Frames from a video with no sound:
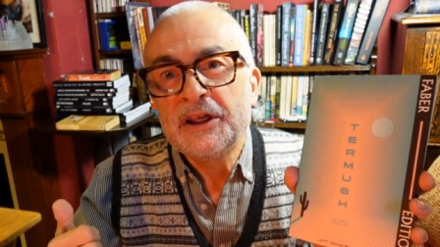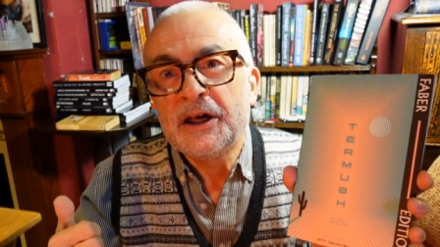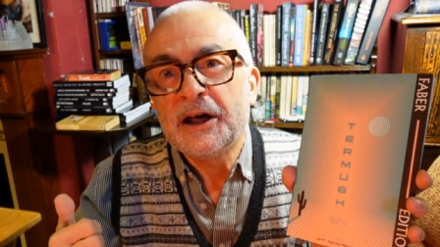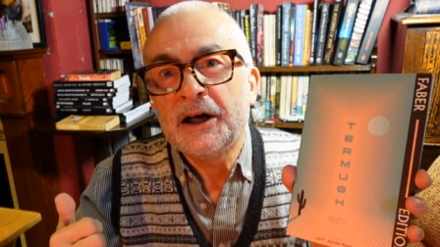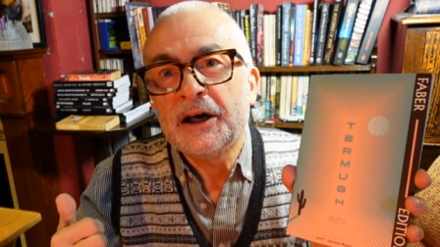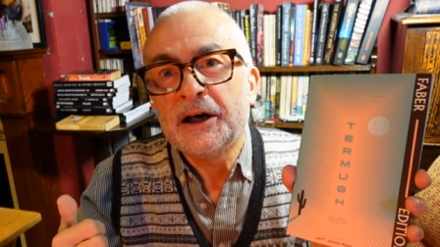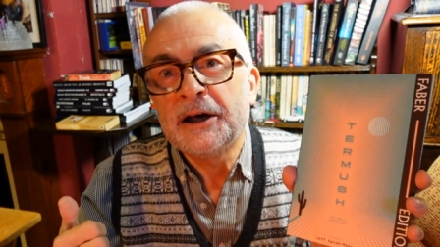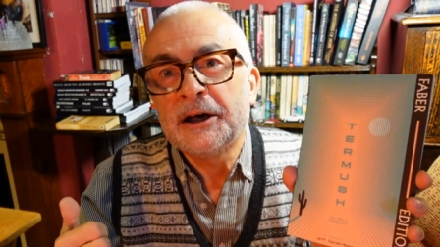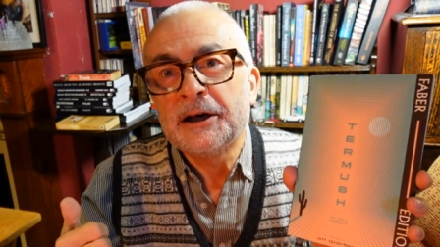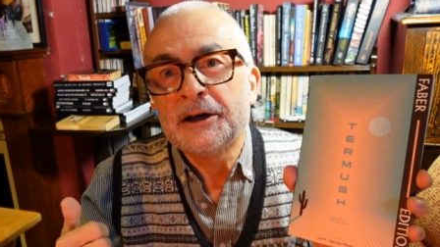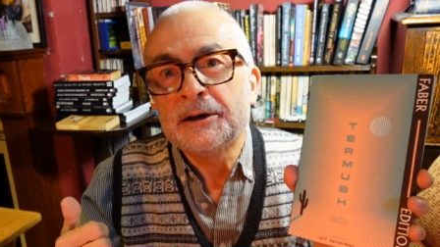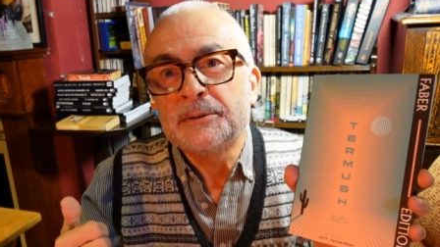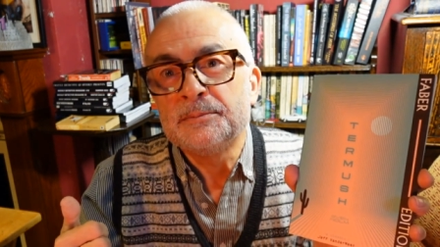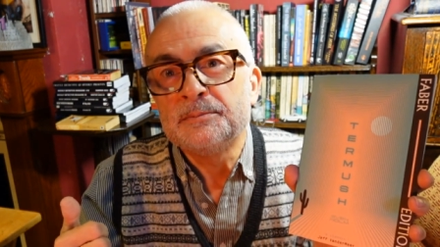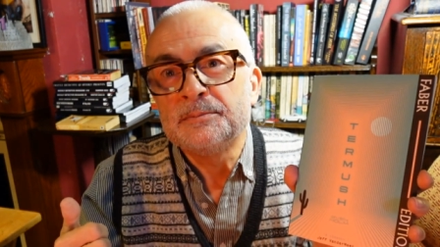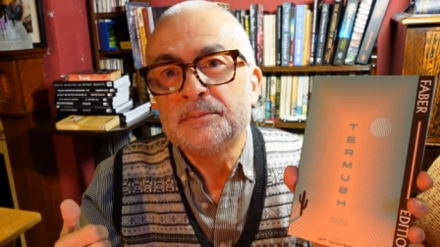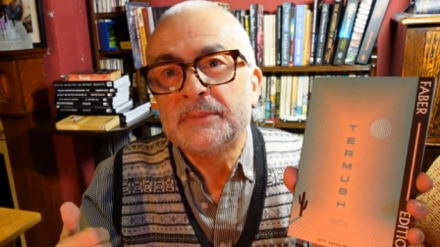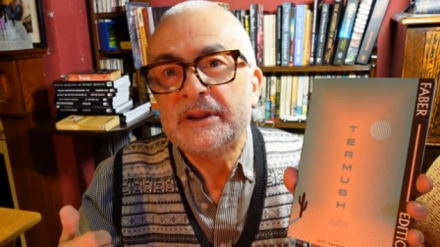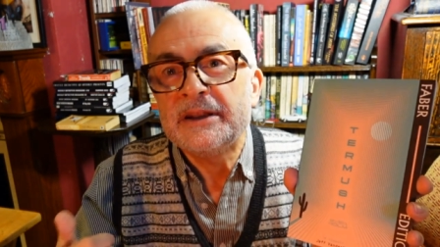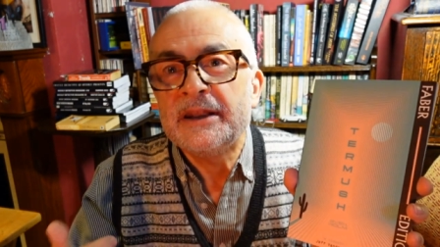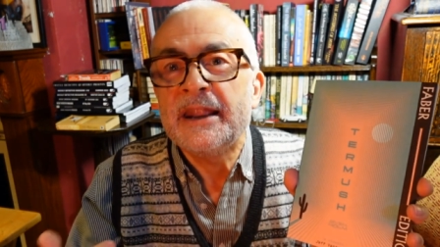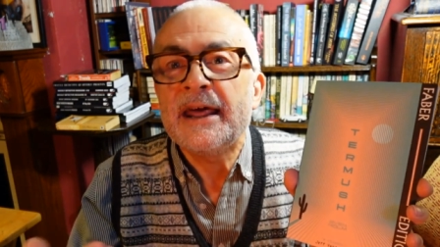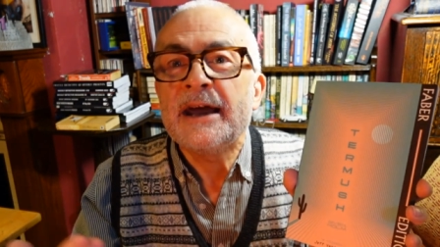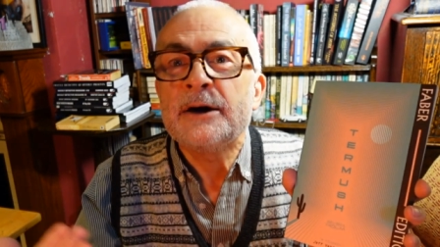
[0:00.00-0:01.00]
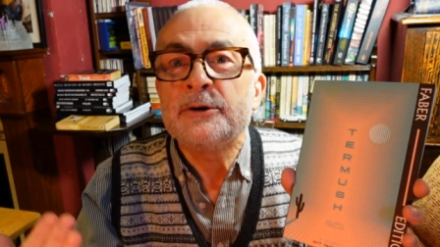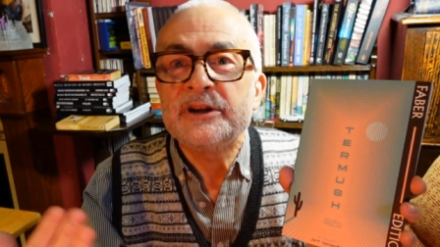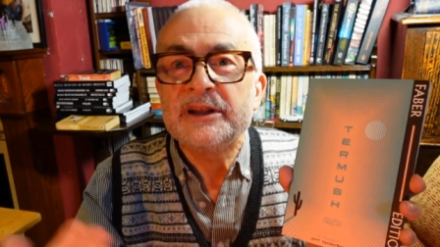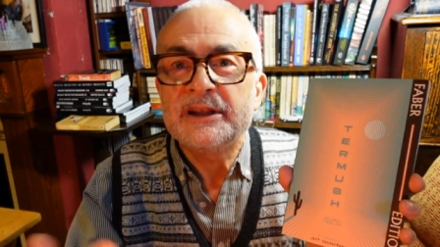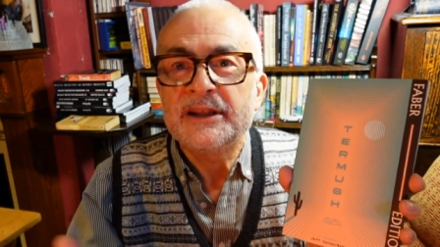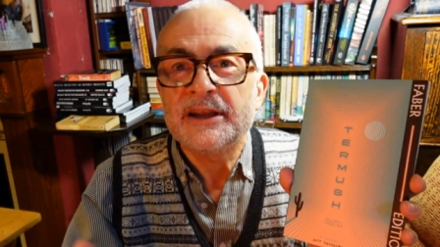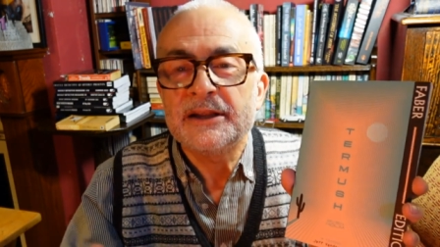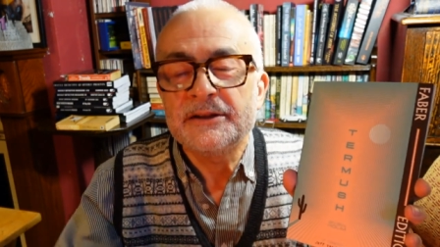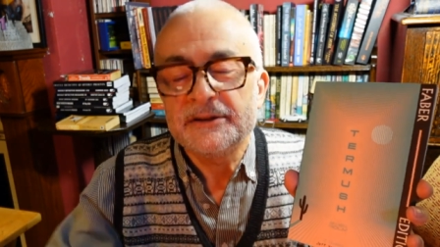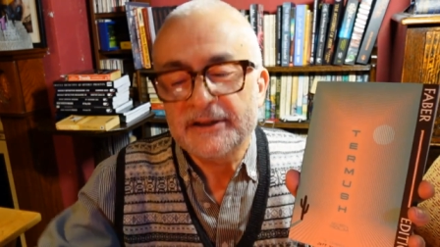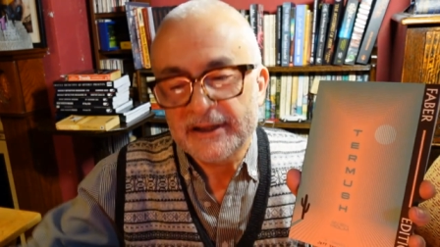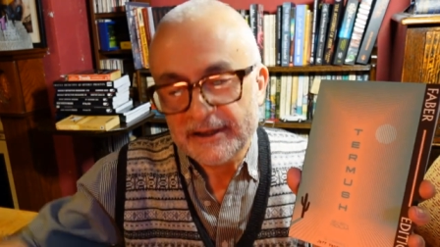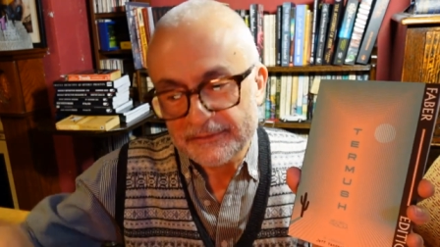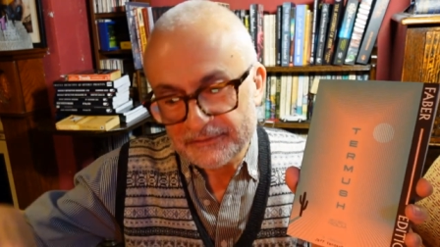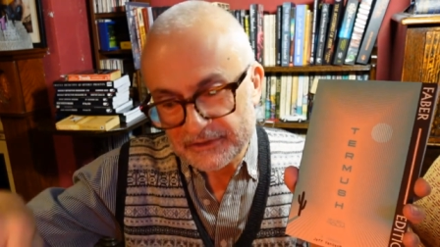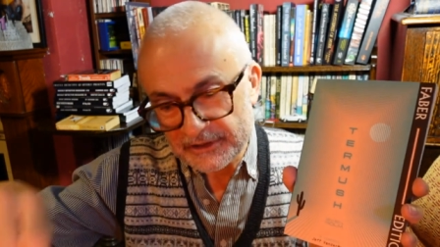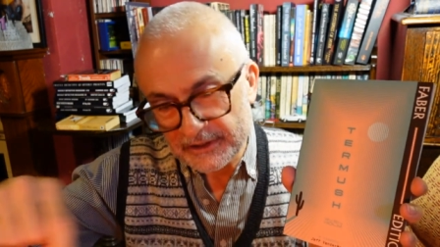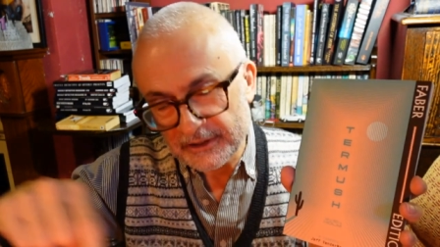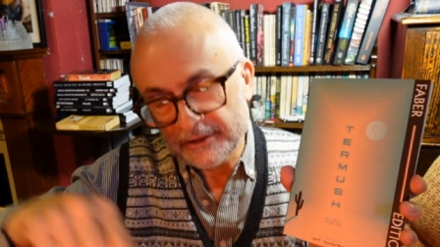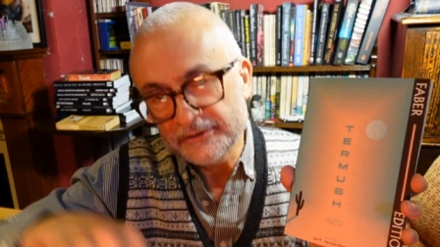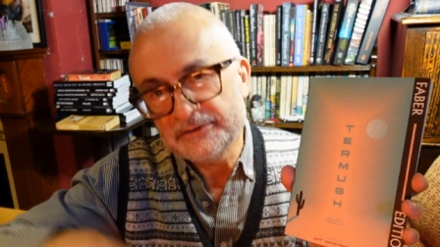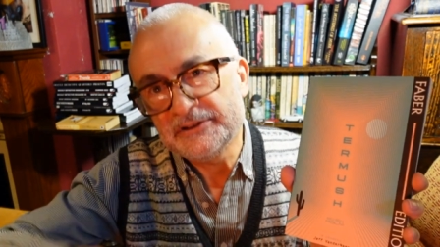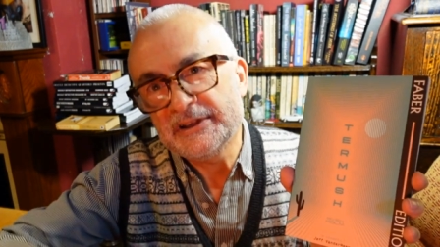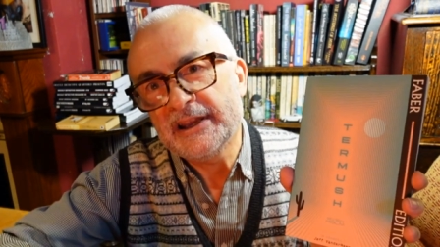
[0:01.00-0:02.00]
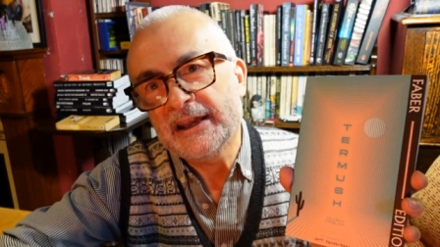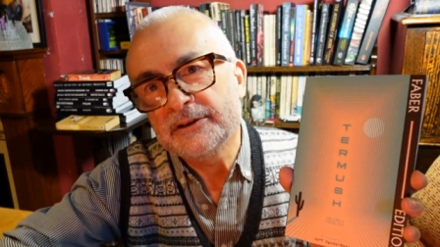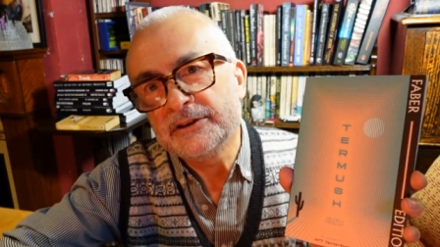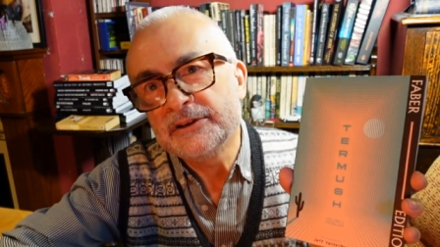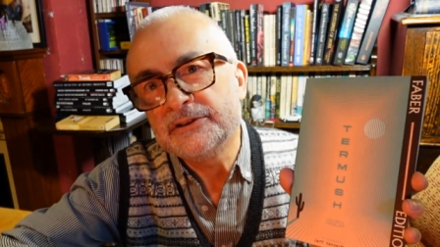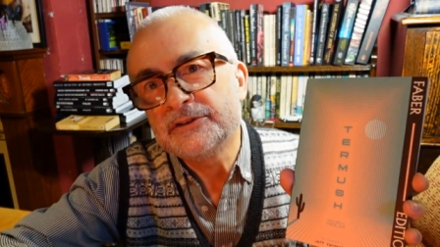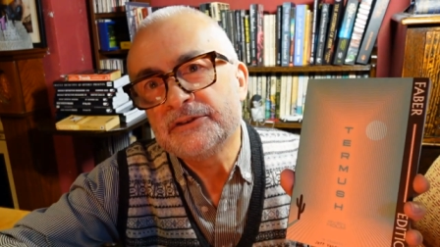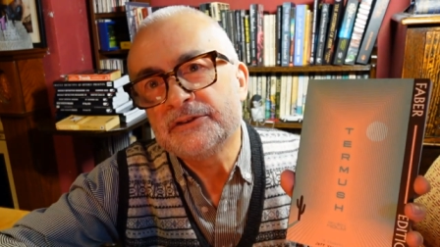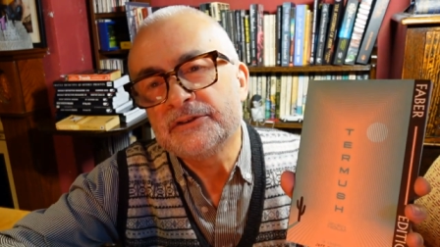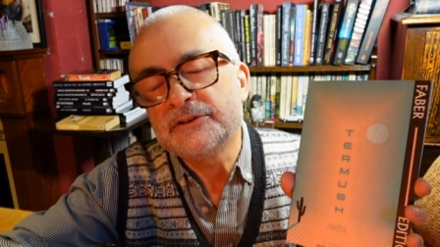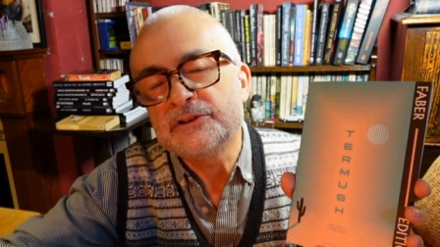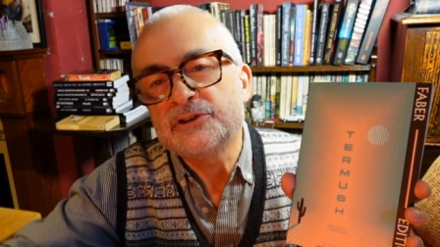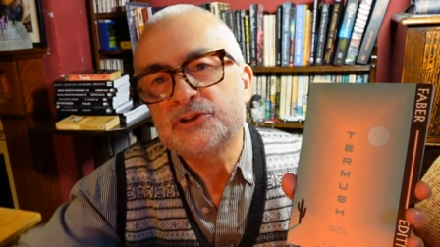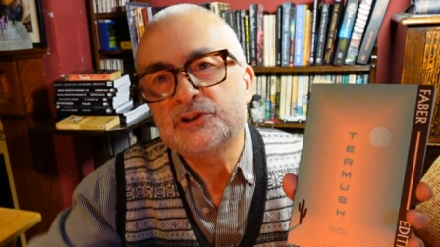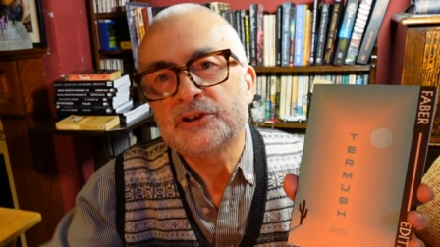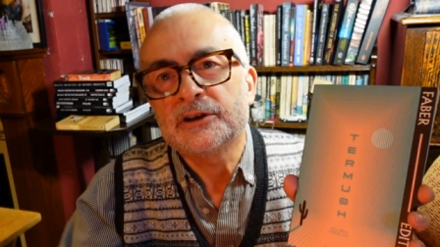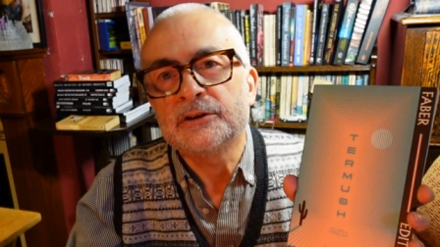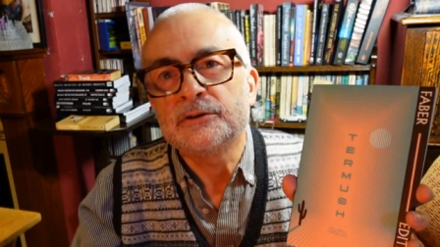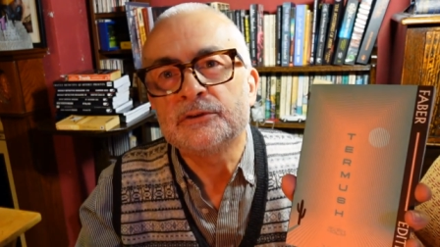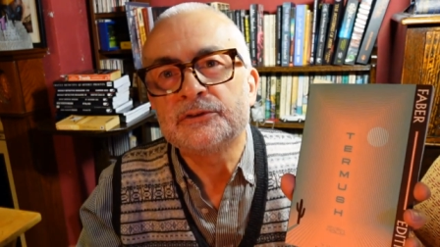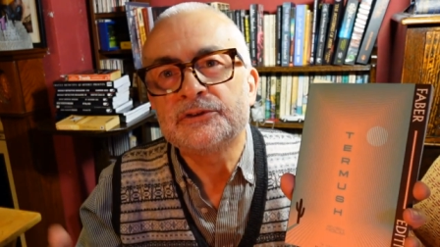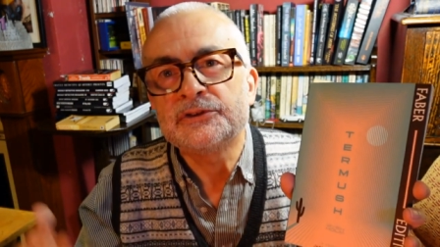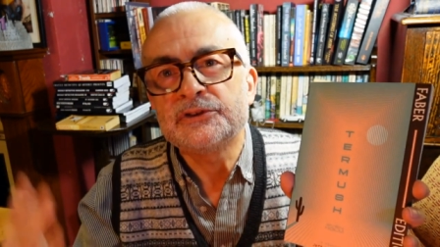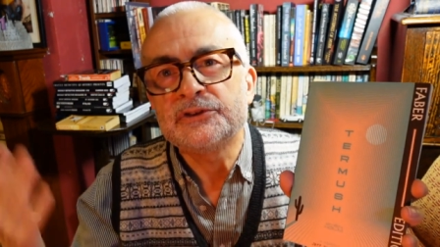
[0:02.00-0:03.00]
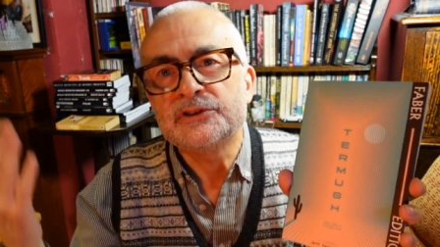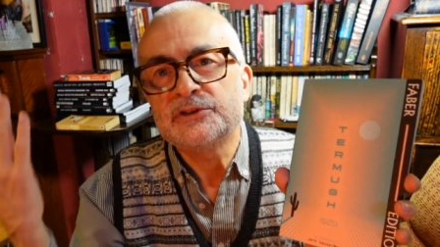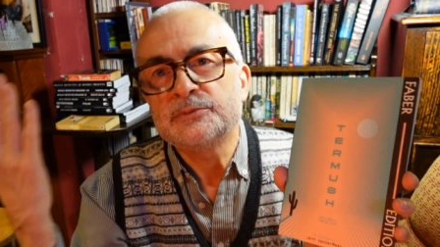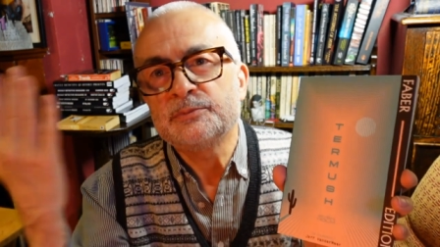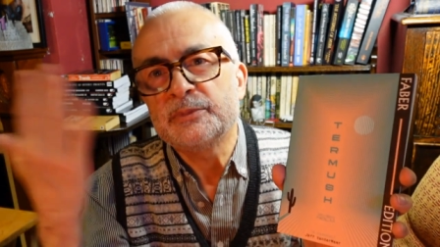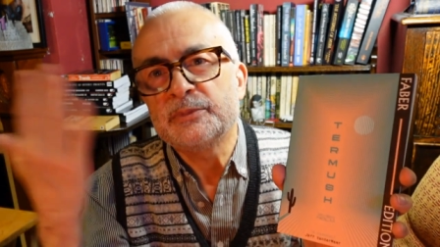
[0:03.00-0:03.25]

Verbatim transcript: Um, now and again, they have to go down into the shelters